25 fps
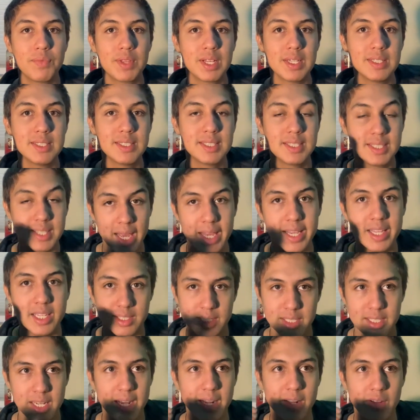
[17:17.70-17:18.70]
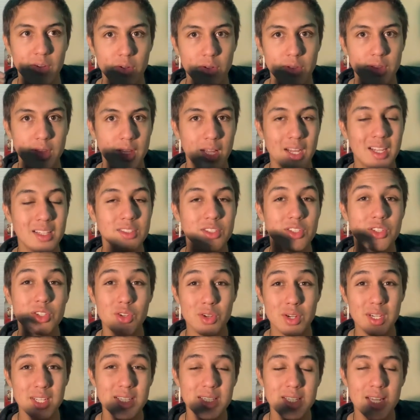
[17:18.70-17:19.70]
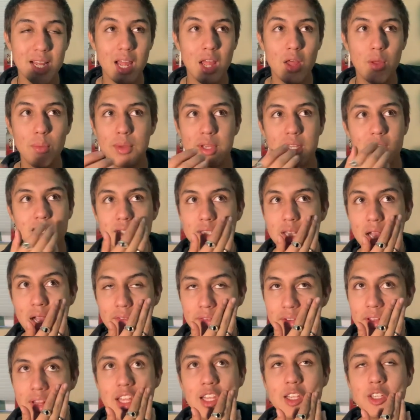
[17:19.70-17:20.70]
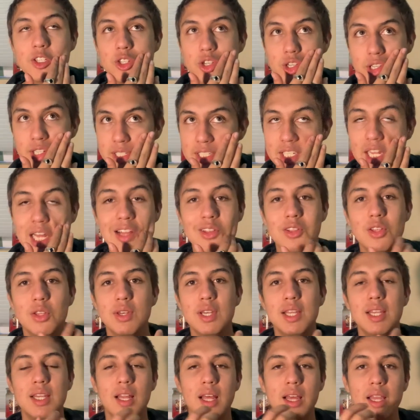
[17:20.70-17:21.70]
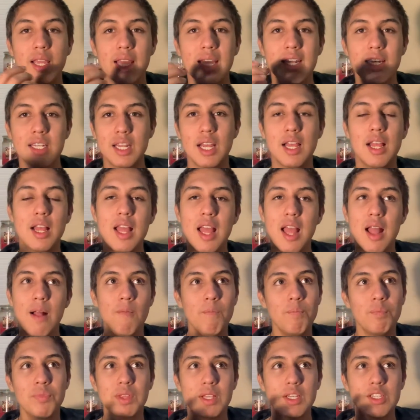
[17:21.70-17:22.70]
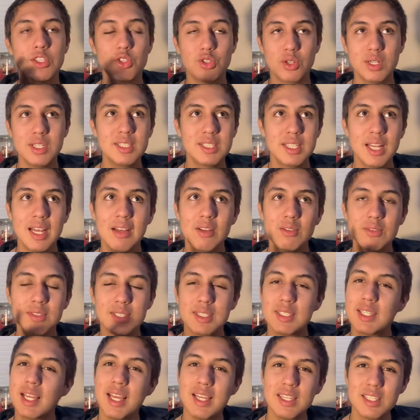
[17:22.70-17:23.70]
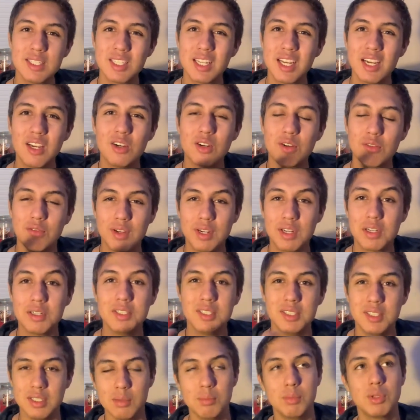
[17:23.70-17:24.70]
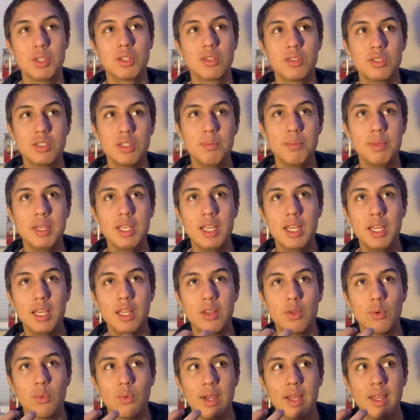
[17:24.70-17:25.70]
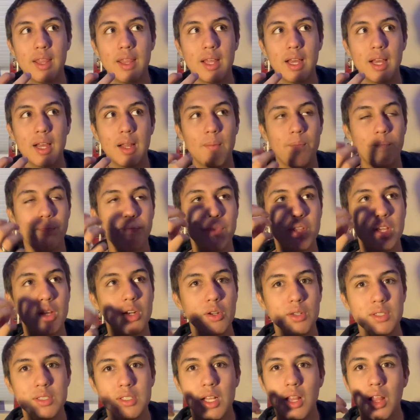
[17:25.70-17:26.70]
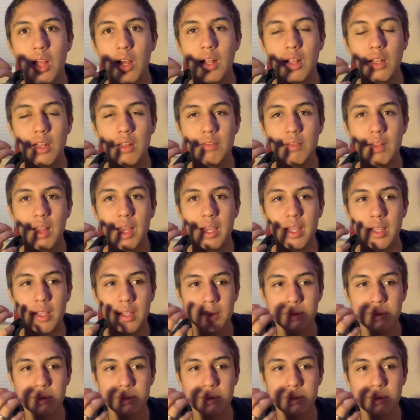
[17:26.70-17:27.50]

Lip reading: skate style, not street style, because I feel like street style, you need like it. Street style and skate style are very similar to me in the way that, you know, it's a lot of like